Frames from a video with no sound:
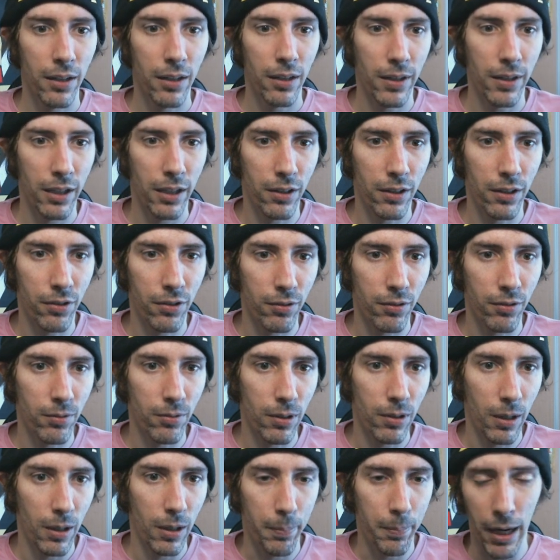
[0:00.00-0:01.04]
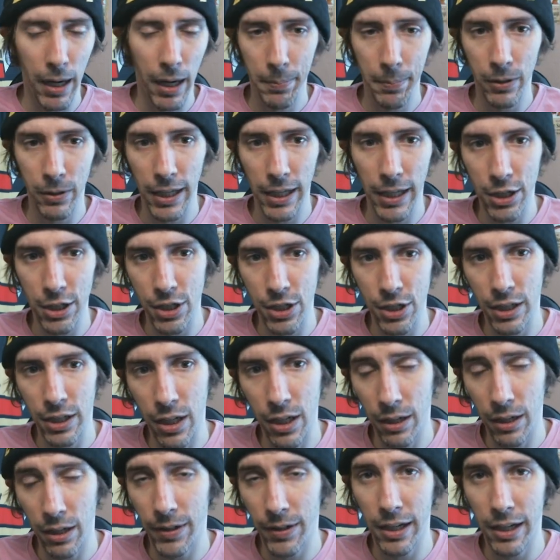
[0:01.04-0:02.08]
There's a population
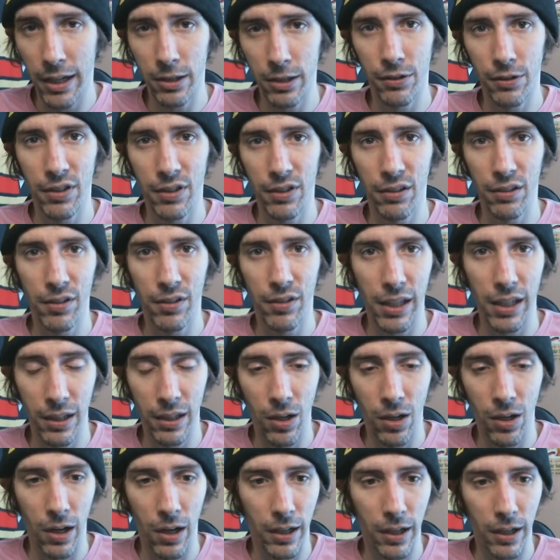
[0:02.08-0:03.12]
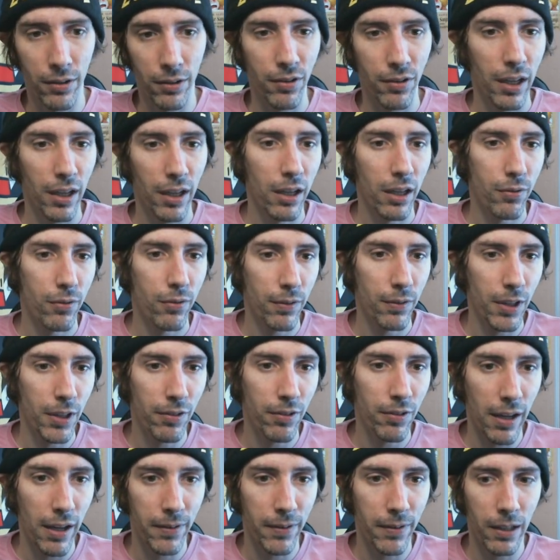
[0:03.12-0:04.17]
of one hundred sixteen cards,
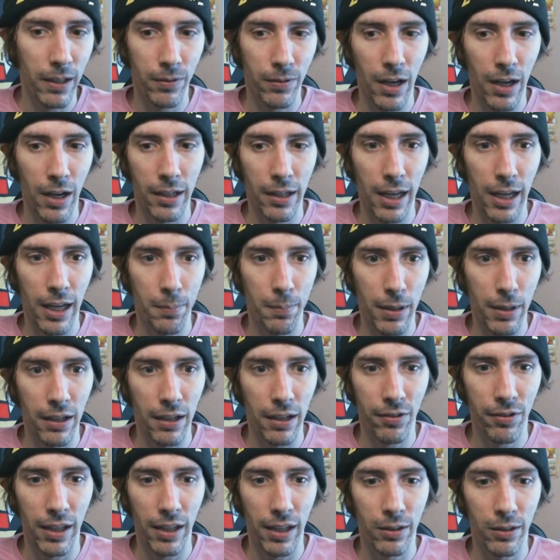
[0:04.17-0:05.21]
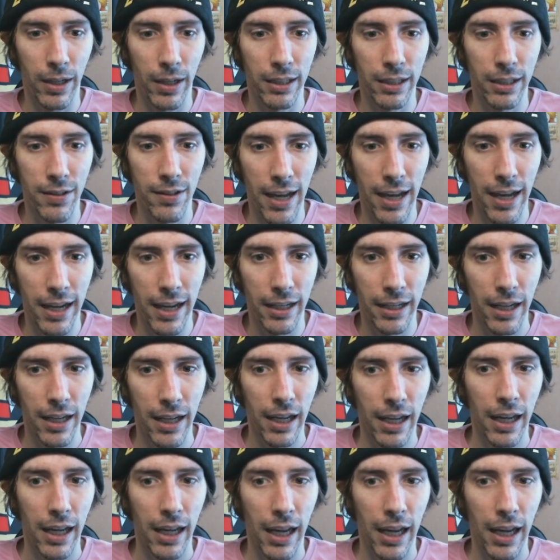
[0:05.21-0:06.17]
fifty-seven have gotten a P S A grade ten.